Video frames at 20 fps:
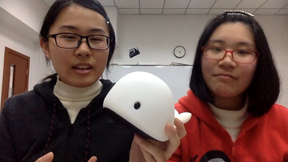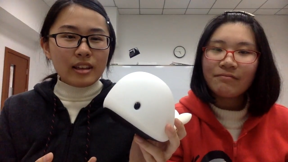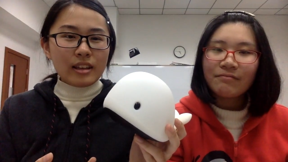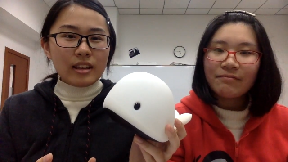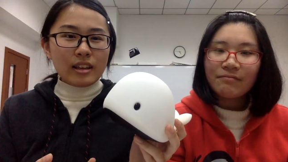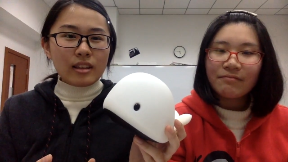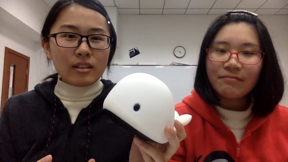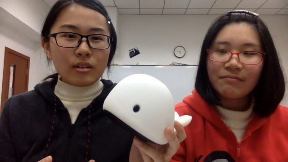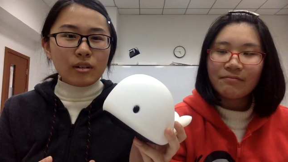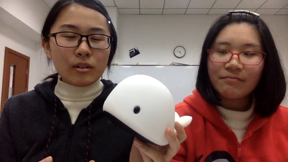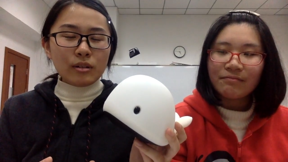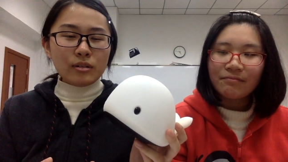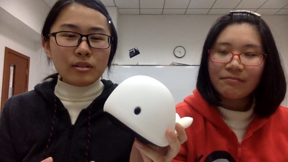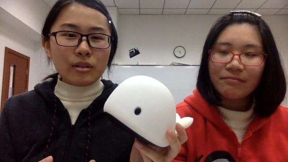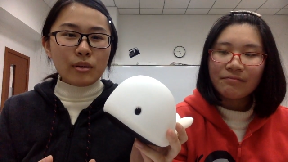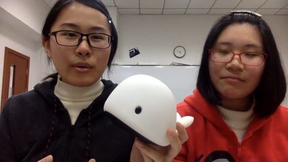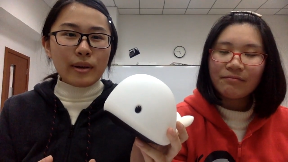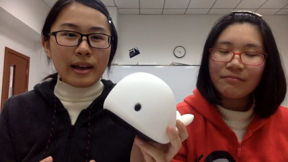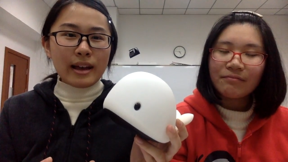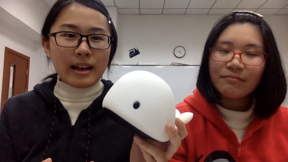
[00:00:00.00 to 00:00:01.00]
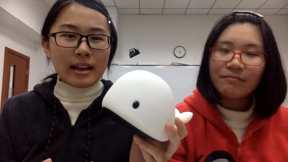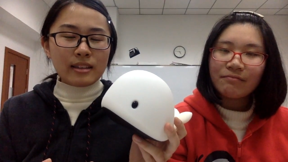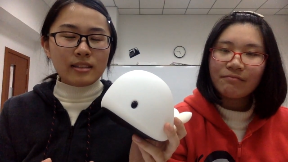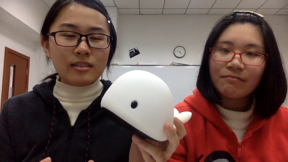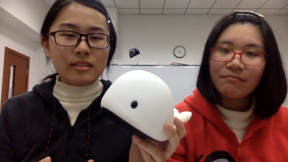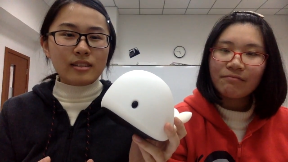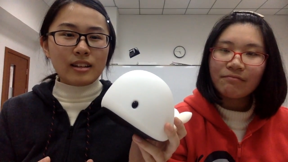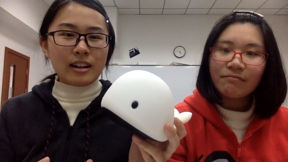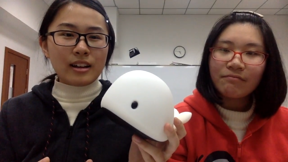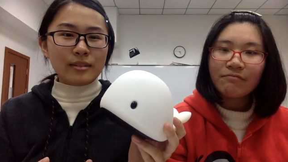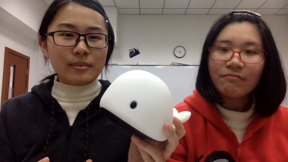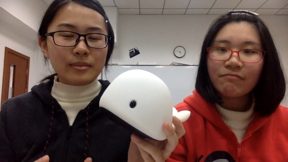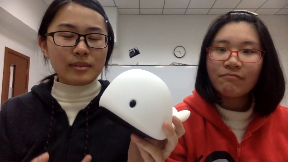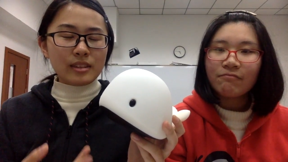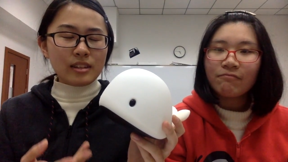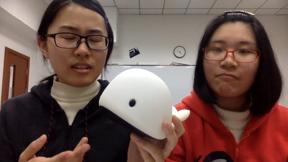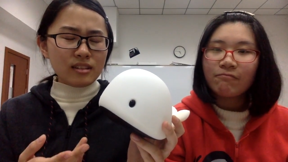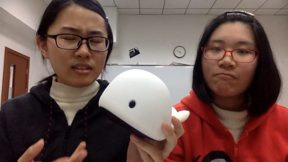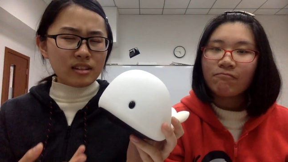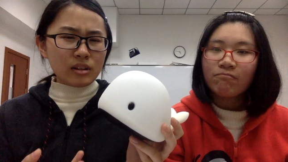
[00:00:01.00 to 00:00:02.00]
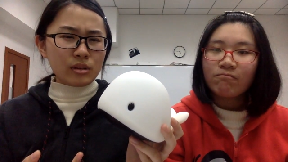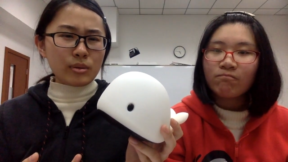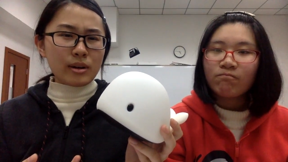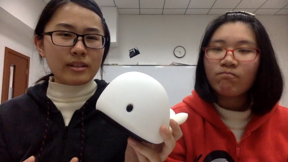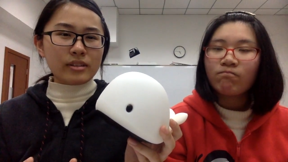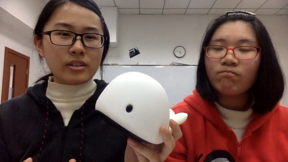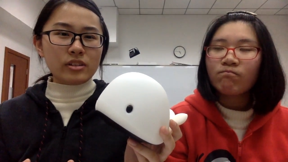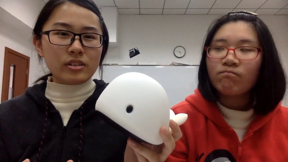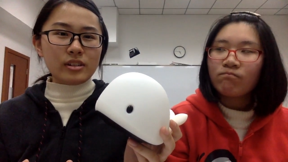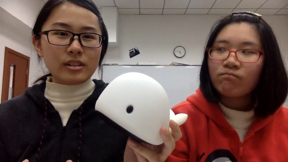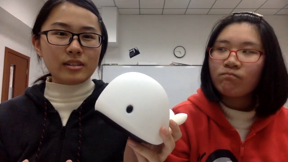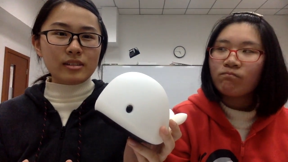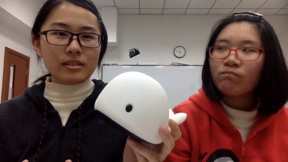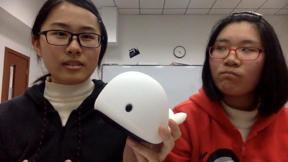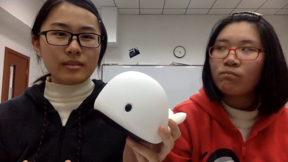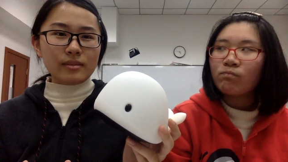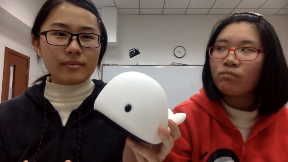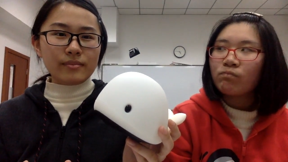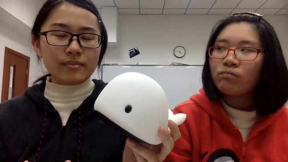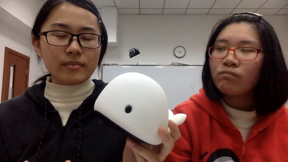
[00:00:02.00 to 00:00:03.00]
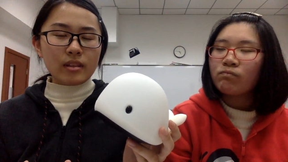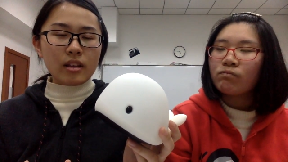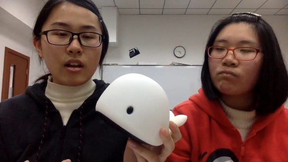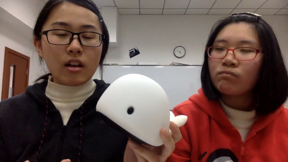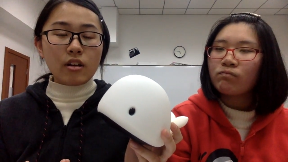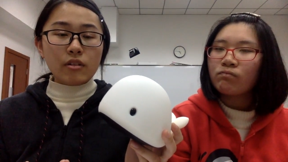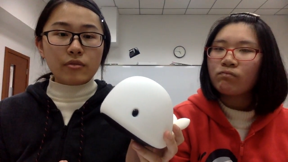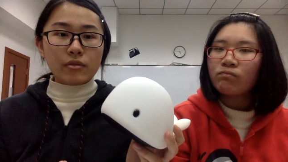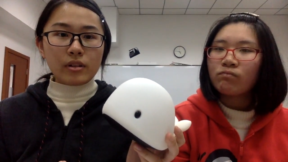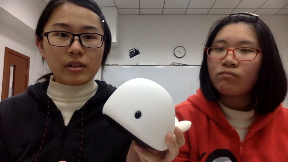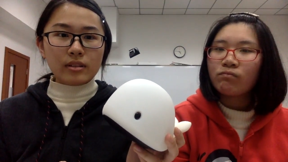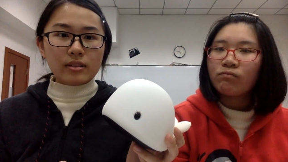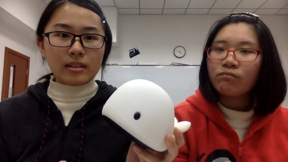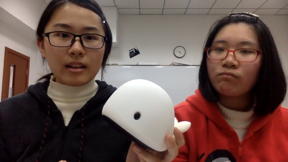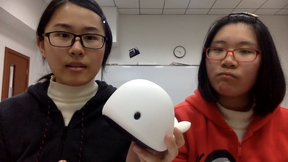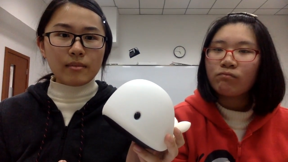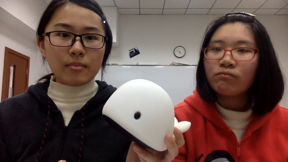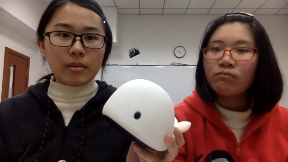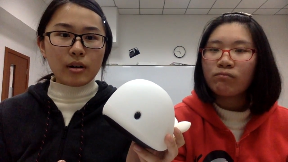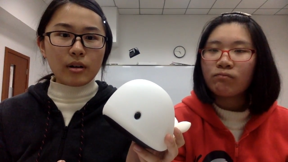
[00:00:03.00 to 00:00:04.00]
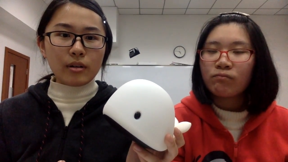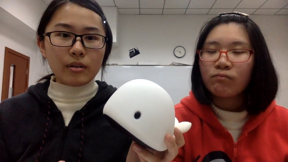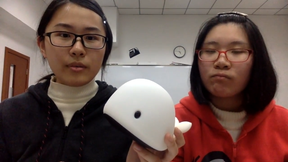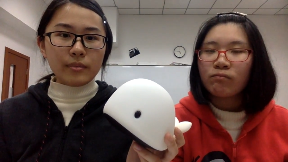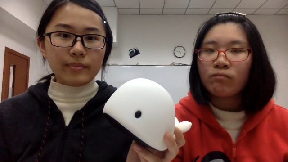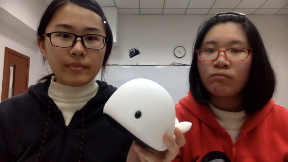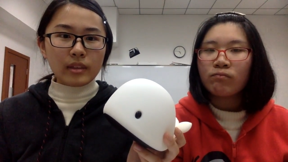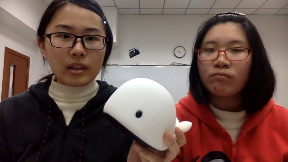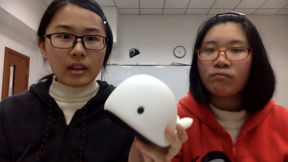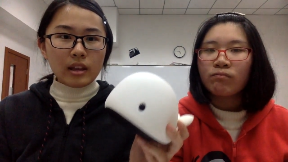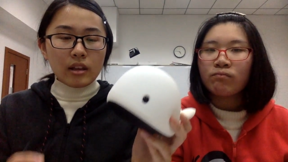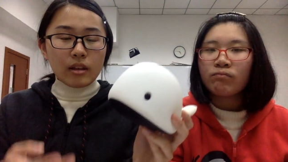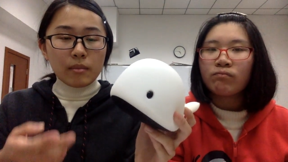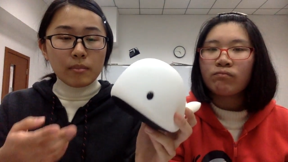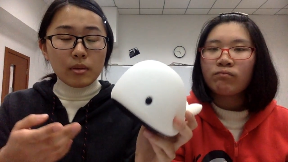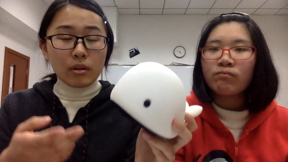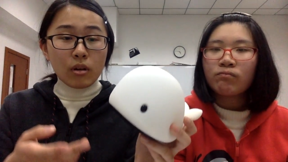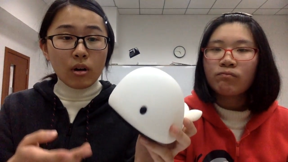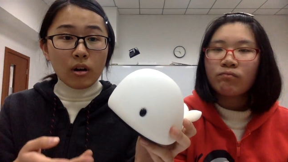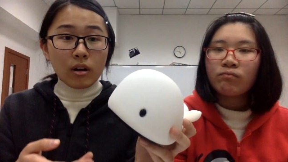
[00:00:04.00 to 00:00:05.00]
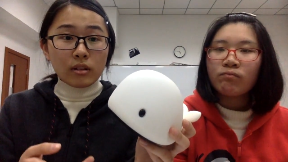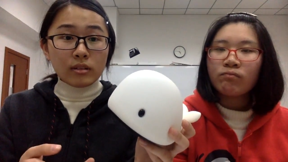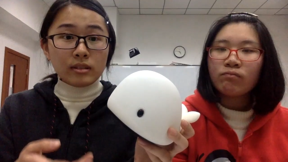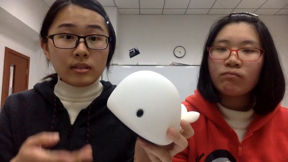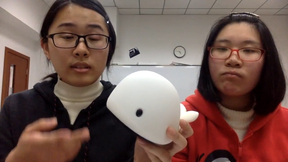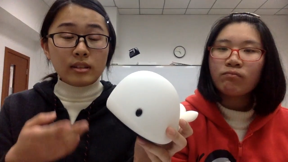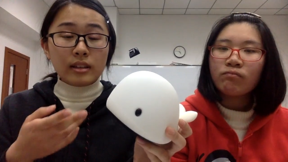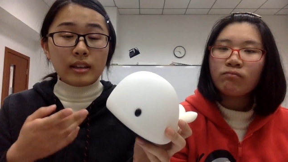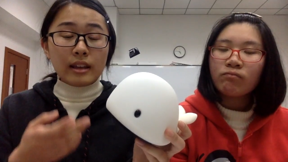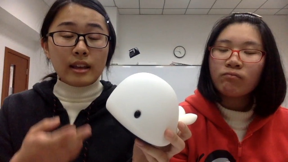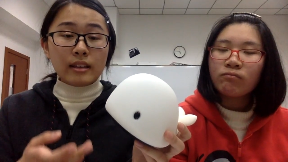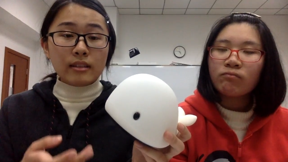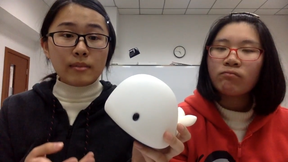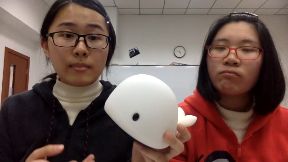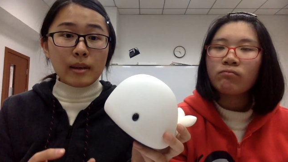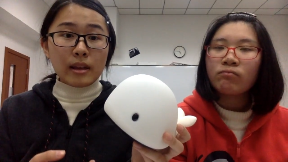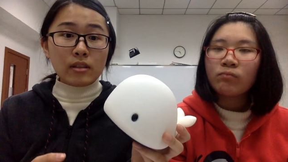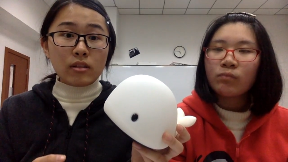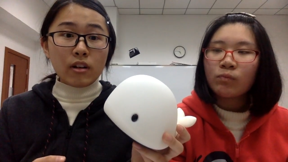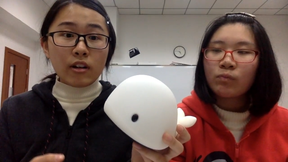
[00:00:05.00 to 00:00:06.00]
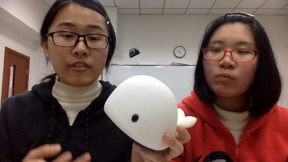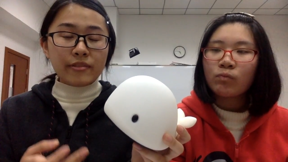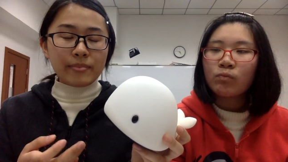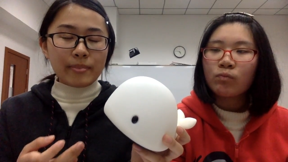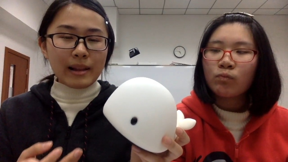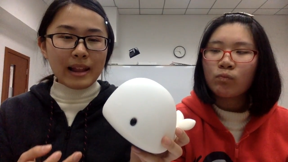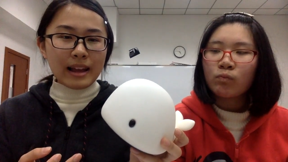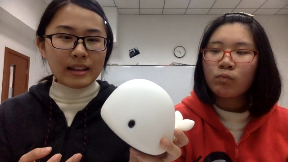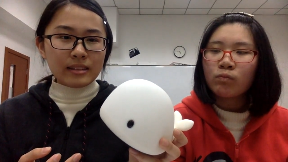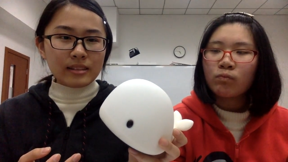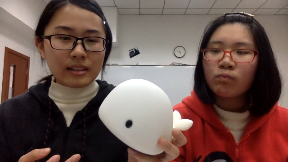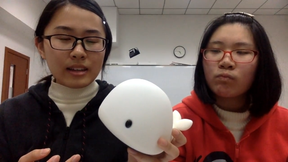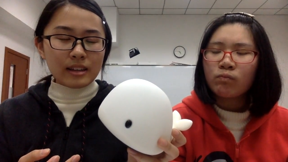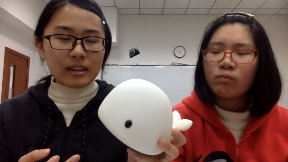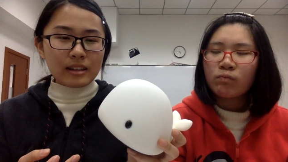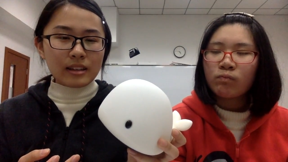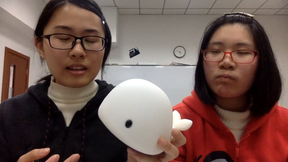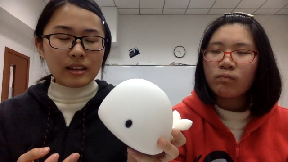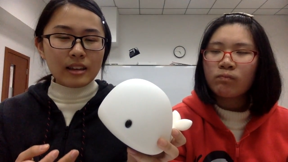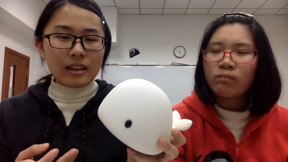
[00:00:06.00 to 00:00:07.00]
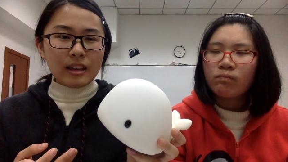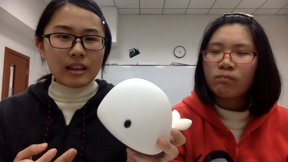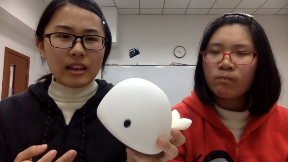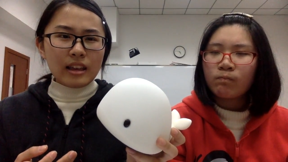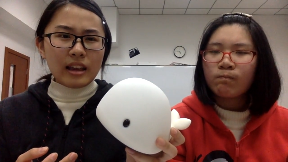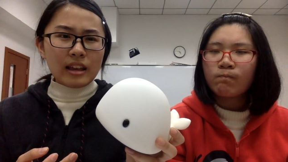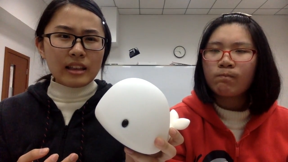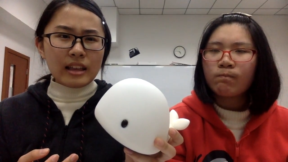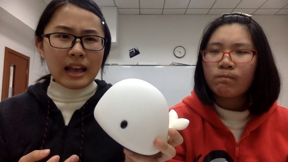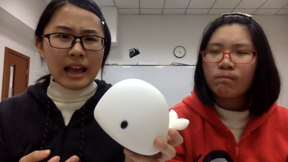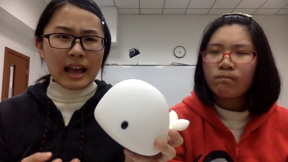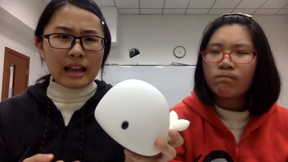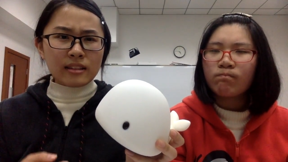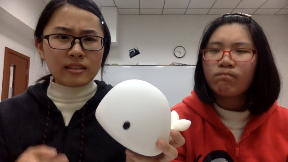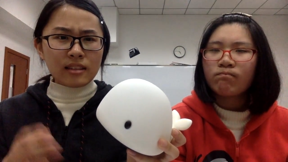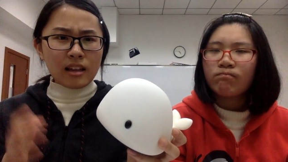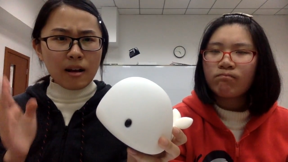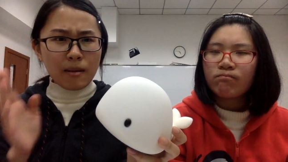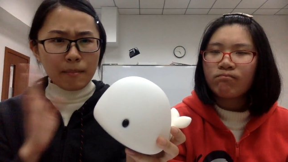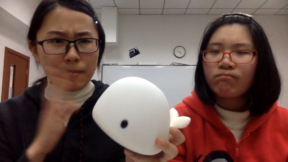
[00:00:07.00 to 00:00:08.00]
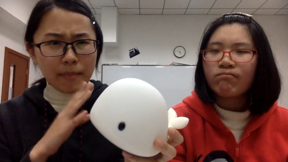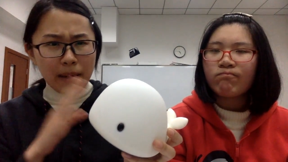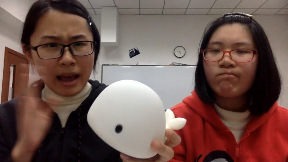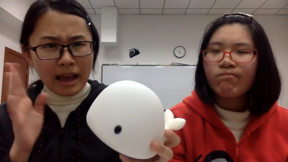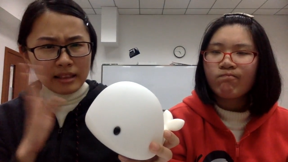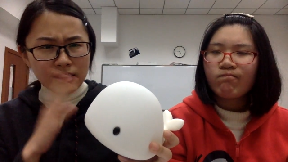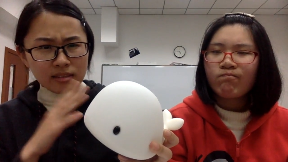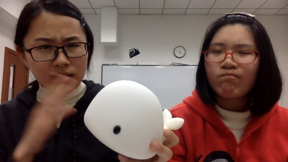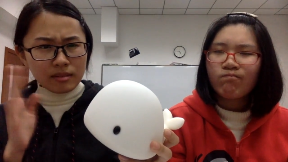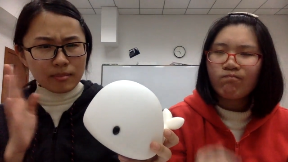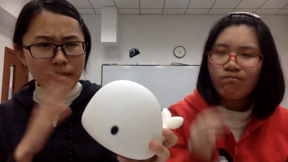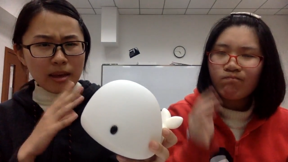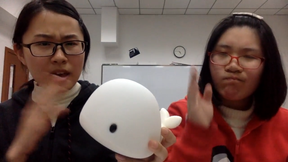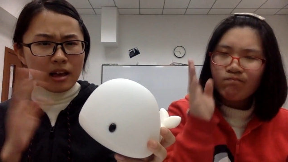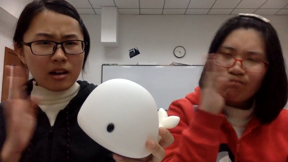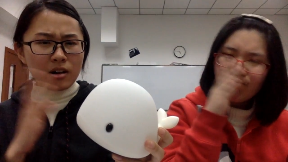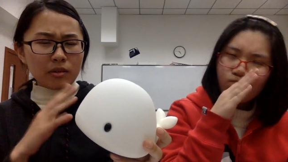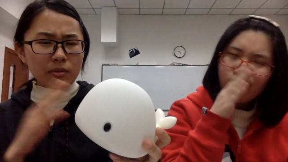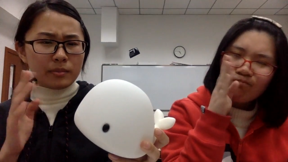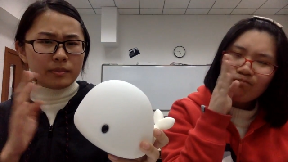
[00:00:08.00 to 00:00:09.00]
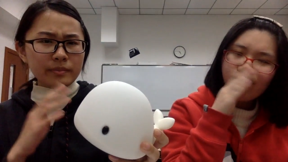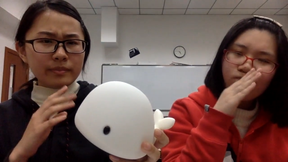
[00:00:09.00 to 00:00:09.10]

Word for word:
Speaker 1: It also has some disadvantages. For example, because it's made of plastic, it has some bad smell.